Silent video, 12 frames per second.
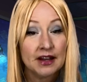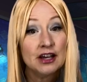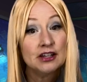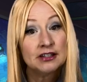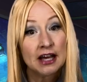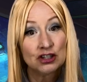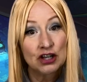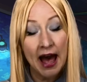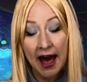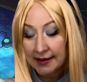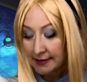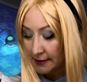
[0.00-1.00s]
such
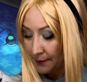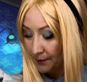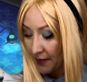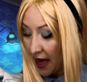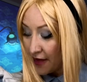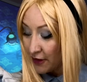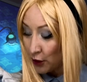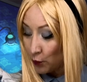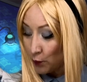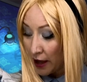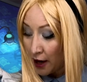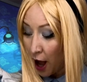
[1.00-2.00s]
as that a
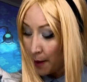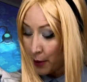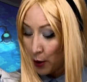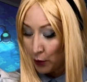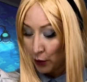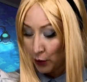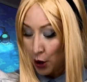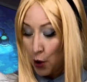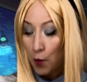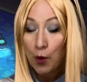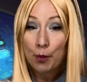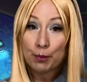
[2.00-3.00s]
red hot poker
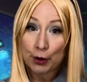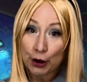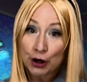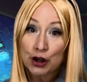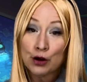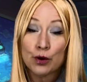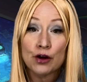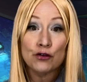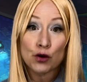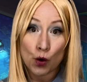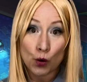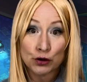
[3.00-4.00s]
will burn you if
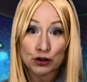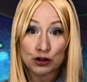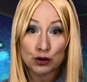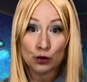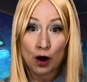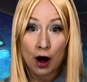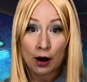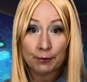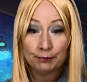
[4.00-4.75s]
you hold it too long,